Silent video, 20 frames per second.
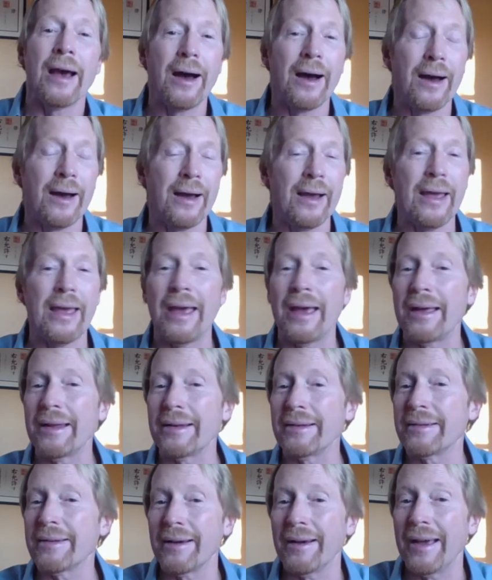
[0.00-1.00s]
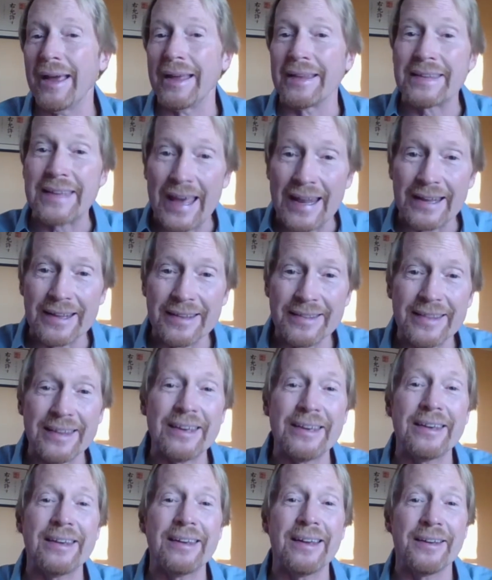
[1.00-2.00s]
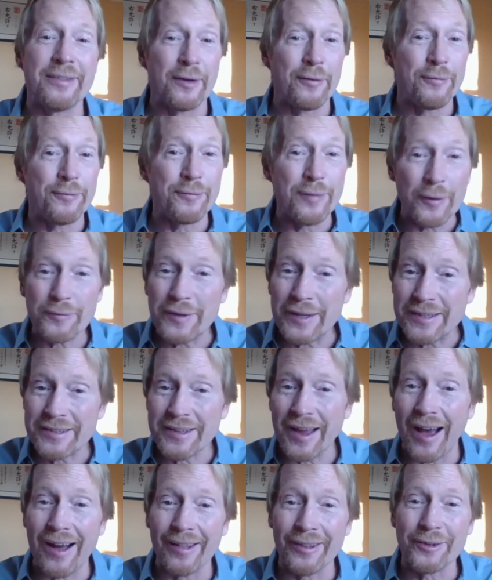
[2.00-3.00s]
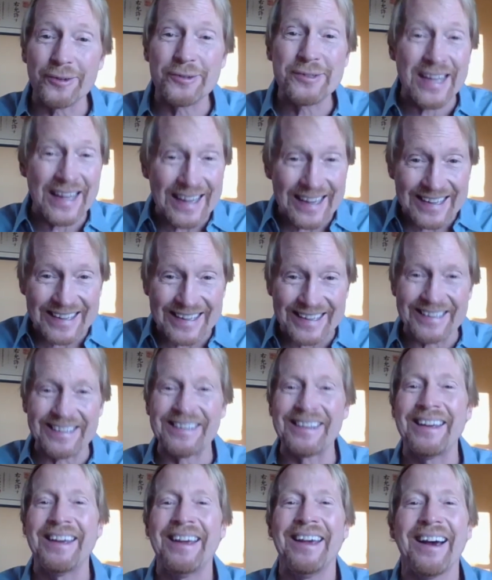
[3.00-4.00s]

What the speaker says: and getting the $50 ticket.